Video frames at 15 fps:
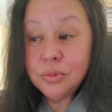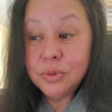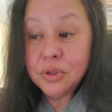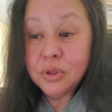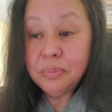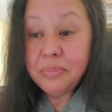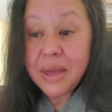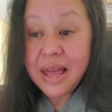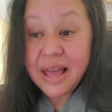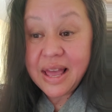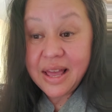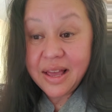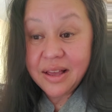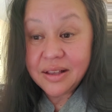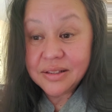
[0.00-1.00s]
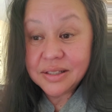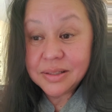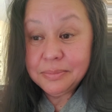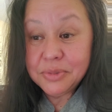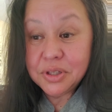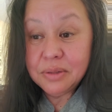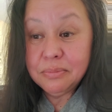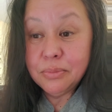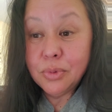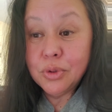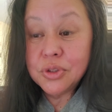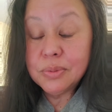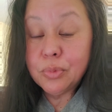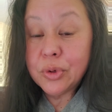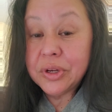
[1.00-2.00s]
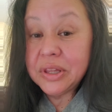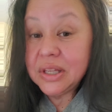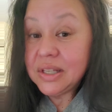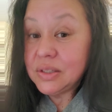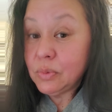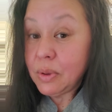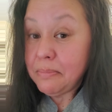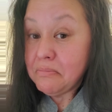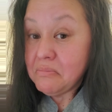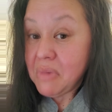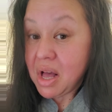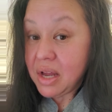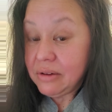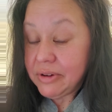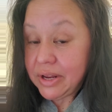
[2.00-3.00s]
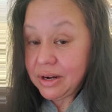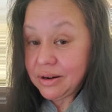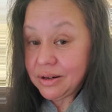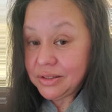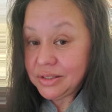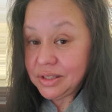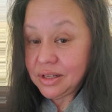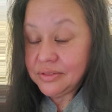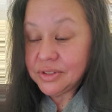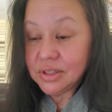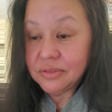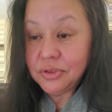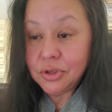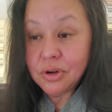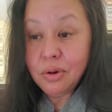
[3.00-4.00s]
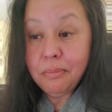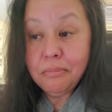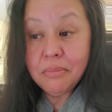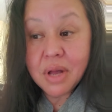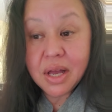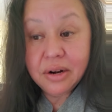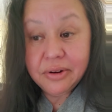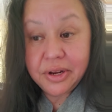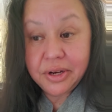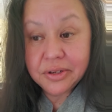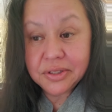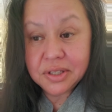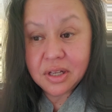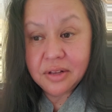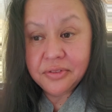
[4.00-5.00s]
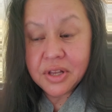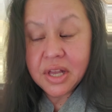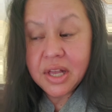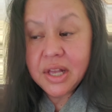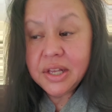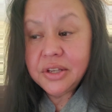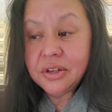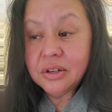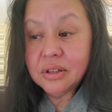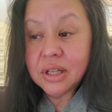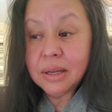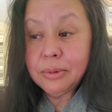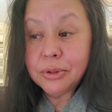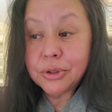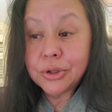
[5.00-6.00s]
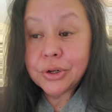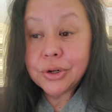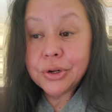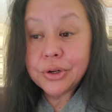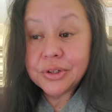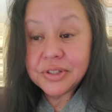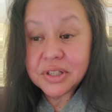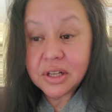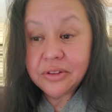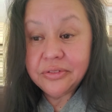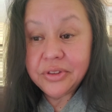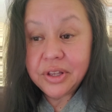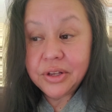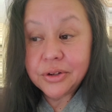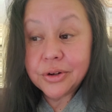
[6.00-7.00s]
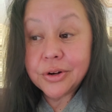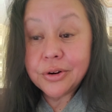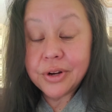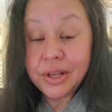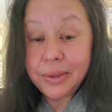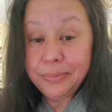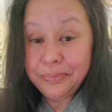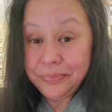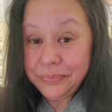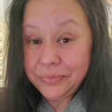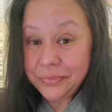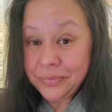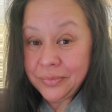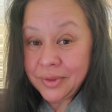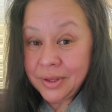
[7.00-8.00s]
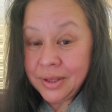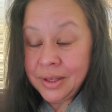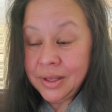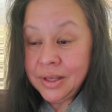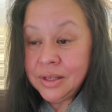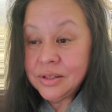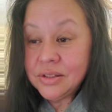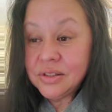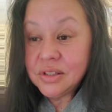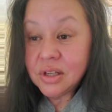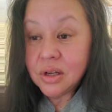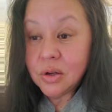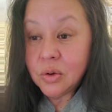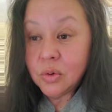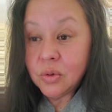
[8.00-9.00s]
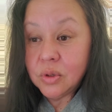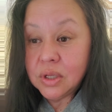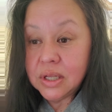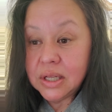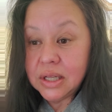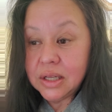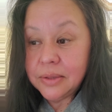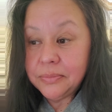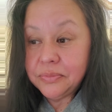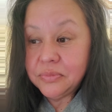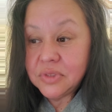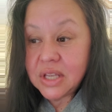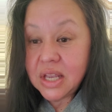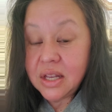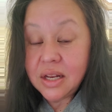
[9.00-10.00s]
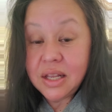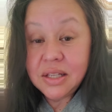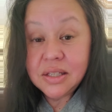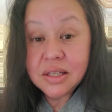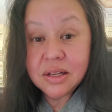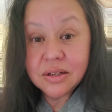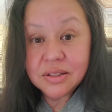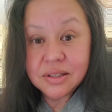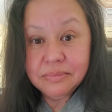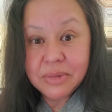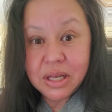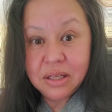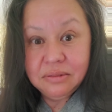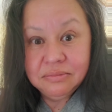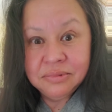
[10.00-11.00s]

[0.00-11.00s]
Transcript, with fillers: will pass. But the most important thing is we moderate ourselves because if you don't moderate yourself, you're liable to hurt yourself in your hurry. So um, take it easy there, Simba.